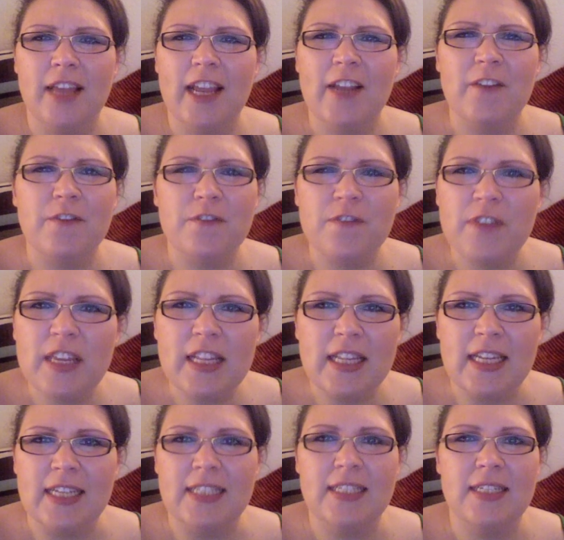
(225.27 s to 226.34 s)
I could
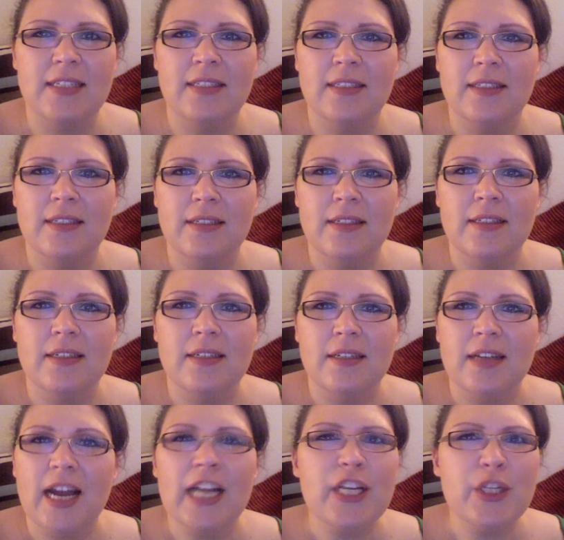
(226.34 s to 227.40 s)
feel it.
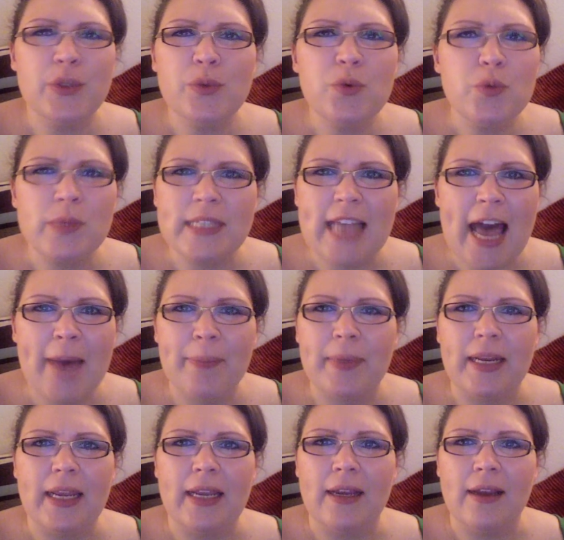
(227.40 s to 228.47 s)
I knew it was
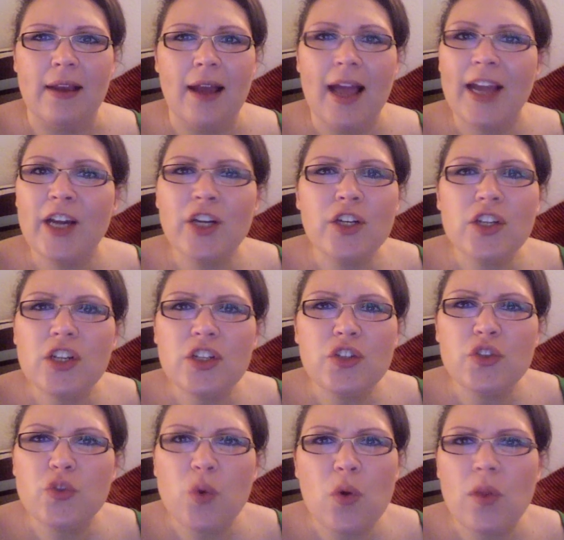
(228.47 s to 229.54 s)
happening. I couldn't
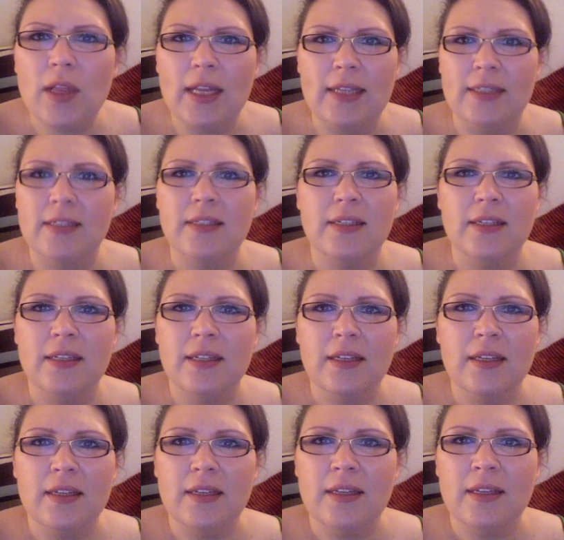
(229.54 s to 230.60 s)
control it.
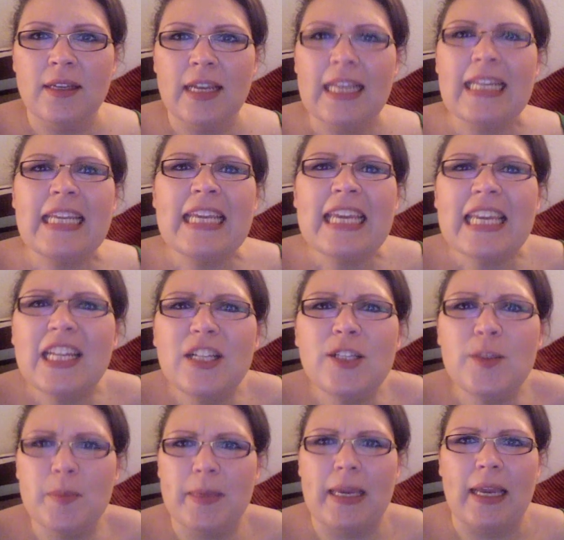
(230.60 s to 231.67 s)
It
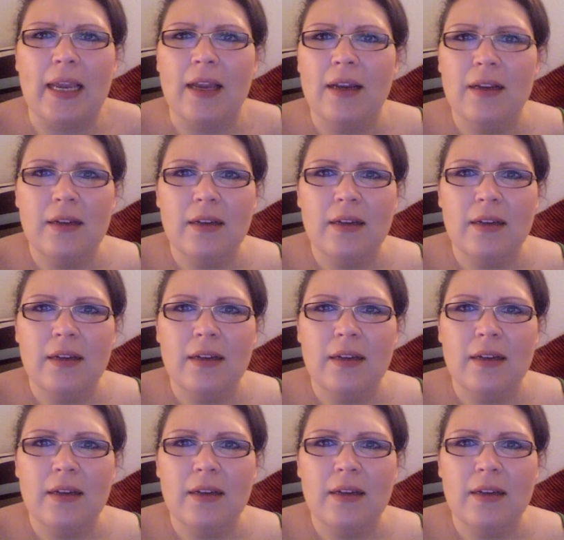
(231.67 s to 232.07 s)
killed me.